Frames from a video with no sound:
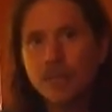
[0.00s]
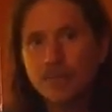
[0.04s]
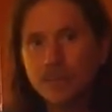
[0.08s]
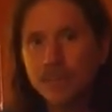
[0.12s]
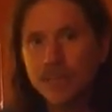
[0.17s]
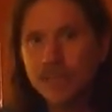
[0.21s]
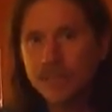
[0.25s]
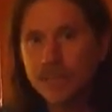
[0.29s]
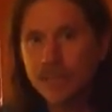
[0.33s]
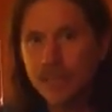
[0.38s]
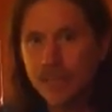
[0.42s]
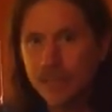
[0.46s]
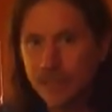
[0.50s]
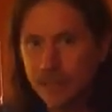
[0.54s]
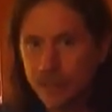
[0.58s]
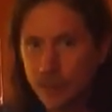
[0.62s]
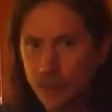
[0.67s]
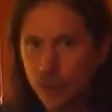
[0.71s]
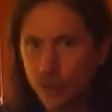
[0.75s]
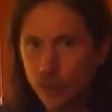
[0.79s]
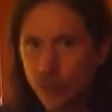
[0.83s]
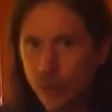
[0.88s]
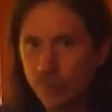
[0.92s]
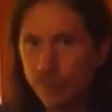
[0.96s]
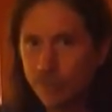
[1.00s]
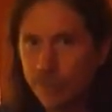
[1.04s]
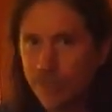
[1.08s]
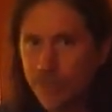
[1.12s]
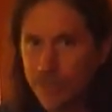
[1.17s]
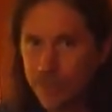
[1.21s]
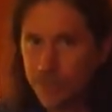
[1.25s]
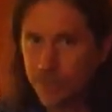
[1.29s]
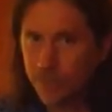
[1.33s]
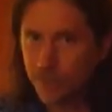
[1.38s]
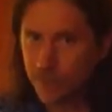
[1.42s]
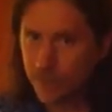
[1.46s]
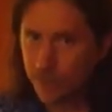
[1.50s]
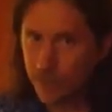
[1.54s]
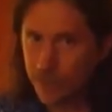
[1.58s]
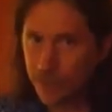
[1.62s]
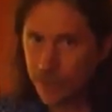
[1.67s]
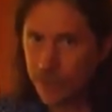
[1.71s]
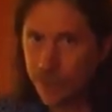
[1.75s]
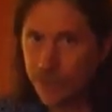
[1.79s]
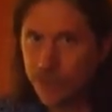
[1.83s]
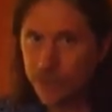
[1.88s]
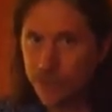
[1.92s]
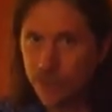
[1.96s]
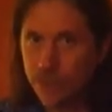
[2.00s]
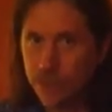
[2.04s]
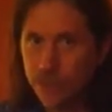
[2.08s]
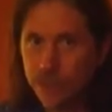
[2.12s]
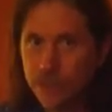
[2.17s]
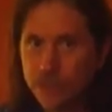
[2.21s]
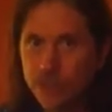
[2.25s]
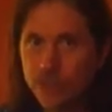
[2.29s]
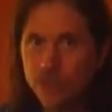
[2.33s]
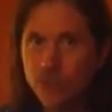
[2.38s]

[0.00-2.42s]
beginning drum beats that are easy